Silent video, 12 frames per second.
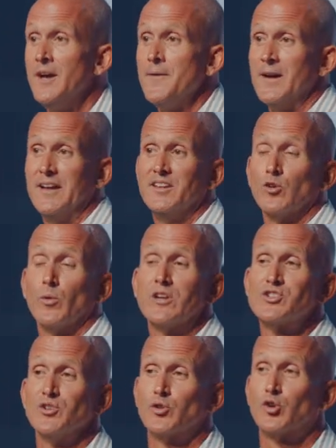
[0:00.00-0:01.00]
In the
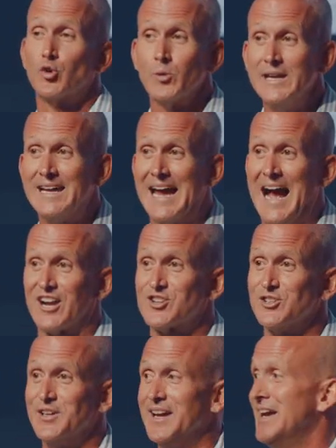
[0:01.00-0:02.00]
original Greek,
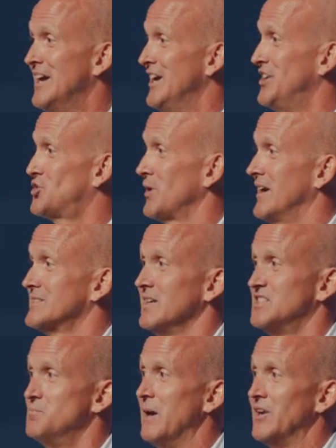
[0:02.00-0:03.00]
actually, it
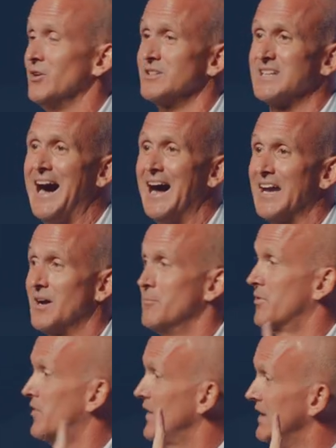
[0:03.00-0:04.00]
translates better as I am
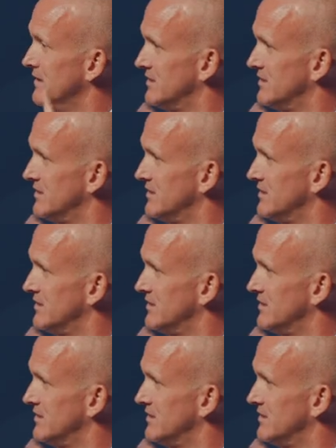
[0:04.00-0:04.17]
the